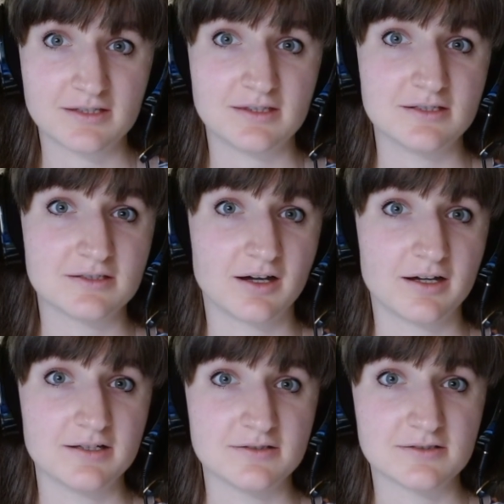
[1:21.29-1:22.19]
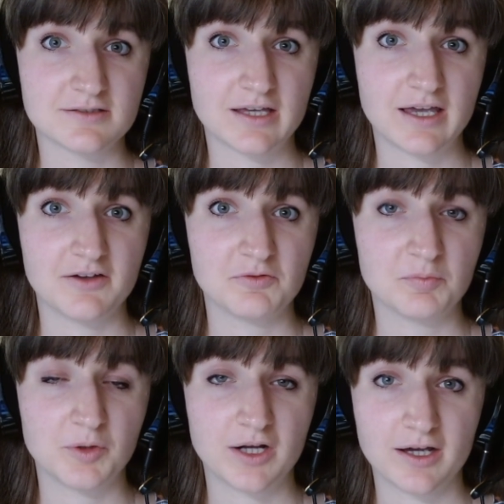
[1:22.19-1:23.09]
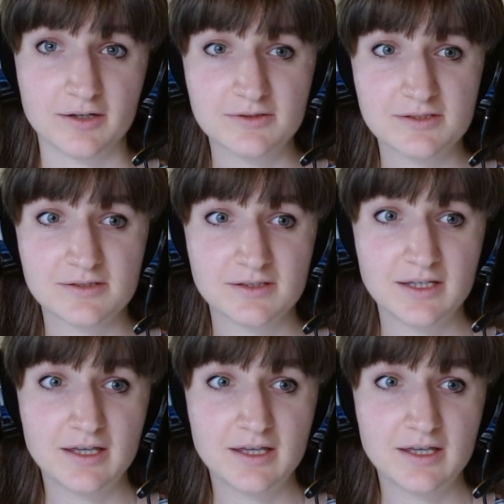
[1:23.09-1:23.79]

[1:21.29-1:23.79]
that these guys have put out,